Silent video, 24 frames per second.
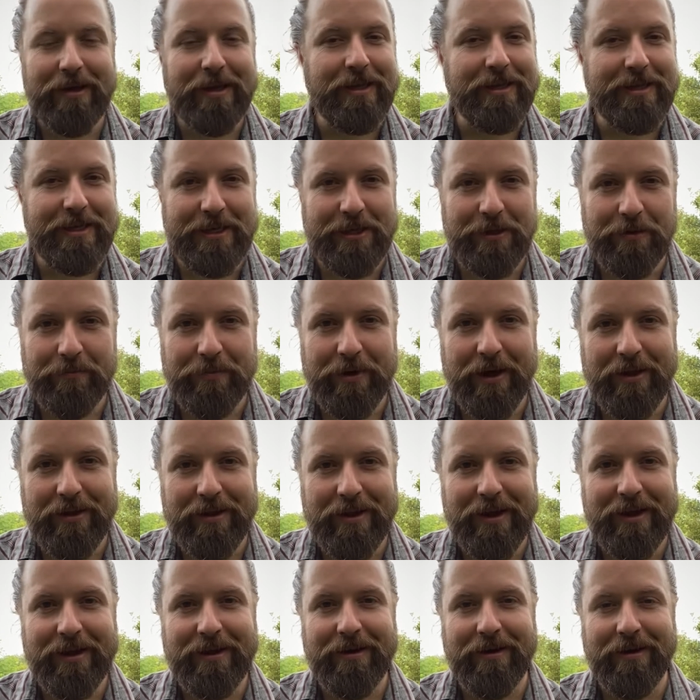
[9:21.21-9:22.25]
click the bell
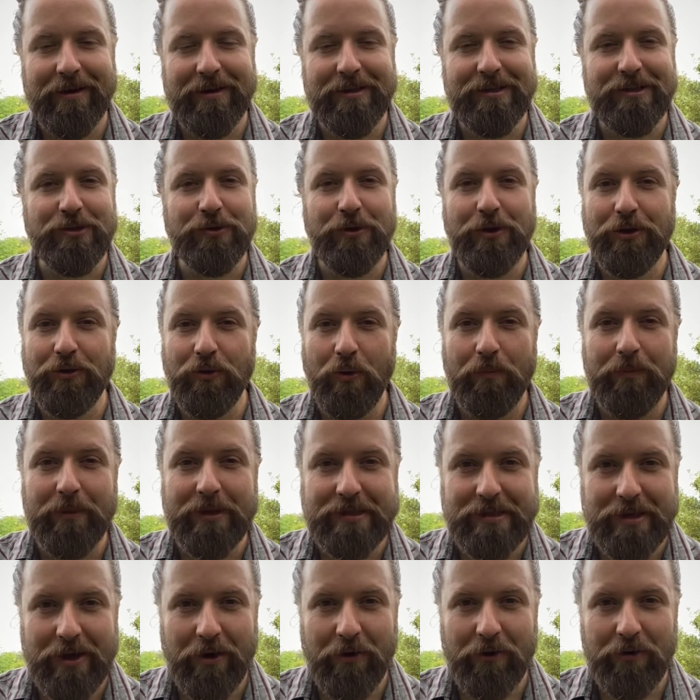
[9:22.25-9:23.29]
icon so you don't
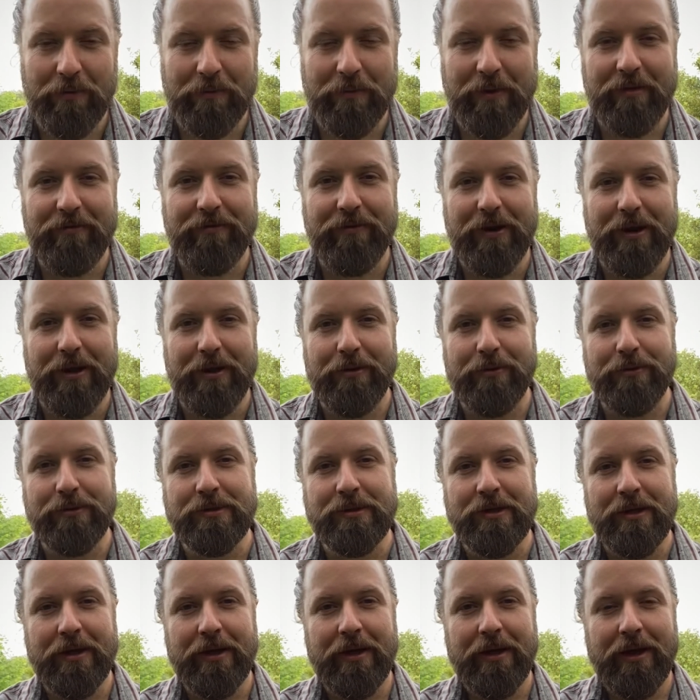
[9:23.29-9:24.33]
miss out on my videos.